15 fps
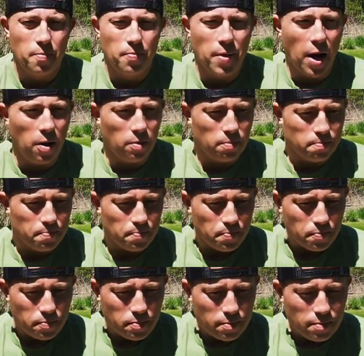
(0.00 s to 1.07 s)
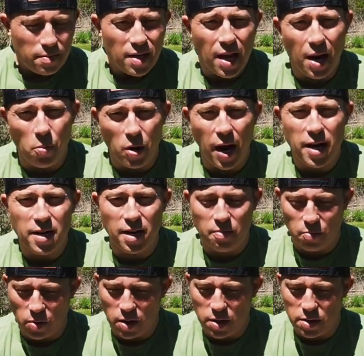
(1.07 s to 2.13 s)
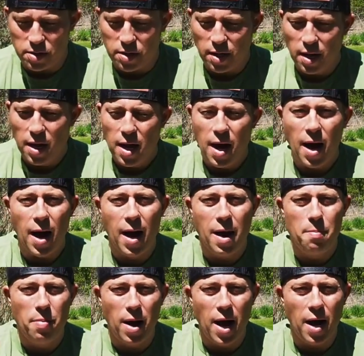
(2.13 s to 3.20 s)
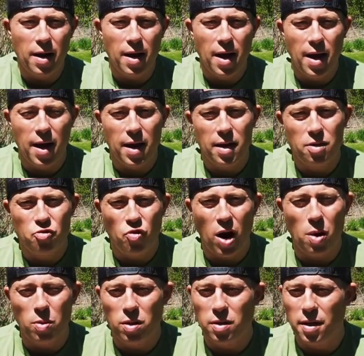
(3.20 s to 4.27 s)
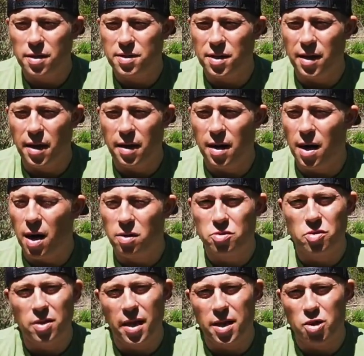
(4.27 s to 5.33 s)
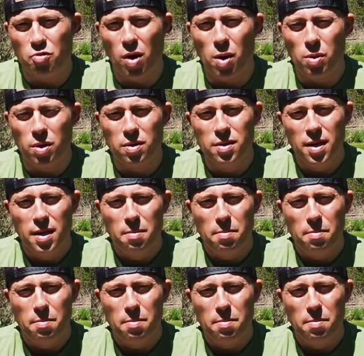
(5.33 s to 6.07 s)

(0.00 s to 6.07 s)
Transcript: Now, what I did was I bought a trowel. It's a ultralight trowel